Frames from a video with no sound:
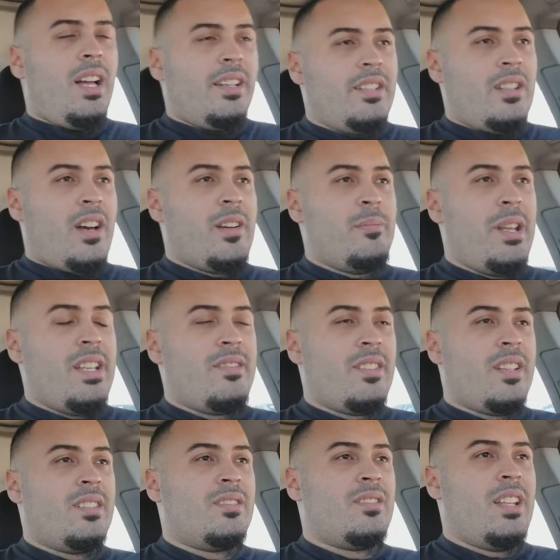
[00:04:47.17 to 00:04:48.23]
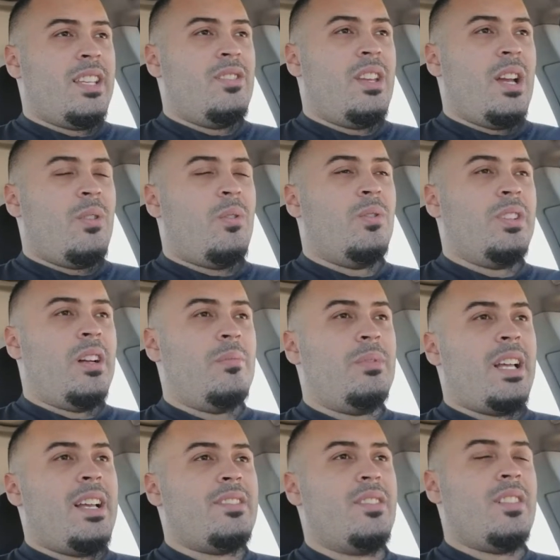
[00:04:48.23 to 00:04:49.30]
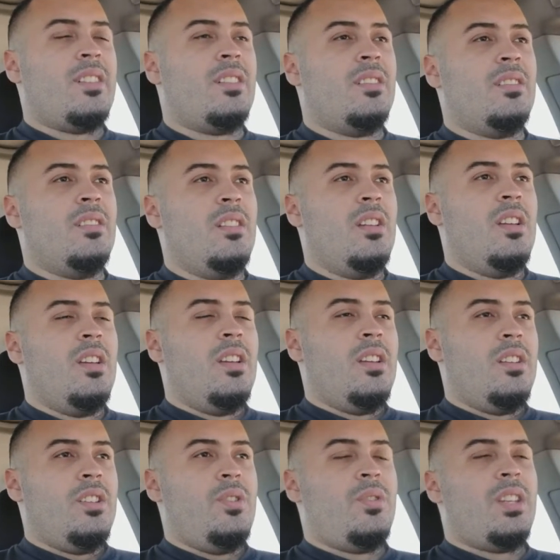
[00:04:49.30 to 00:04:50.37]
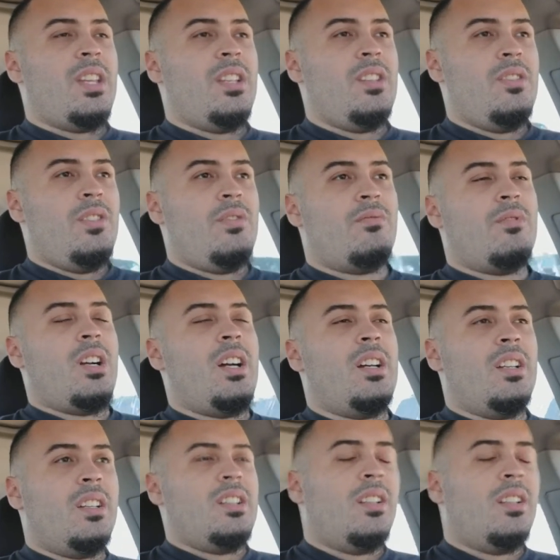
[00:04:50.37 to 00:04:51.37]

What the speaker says: not amazing. So like you get Holdout Blaster, you can run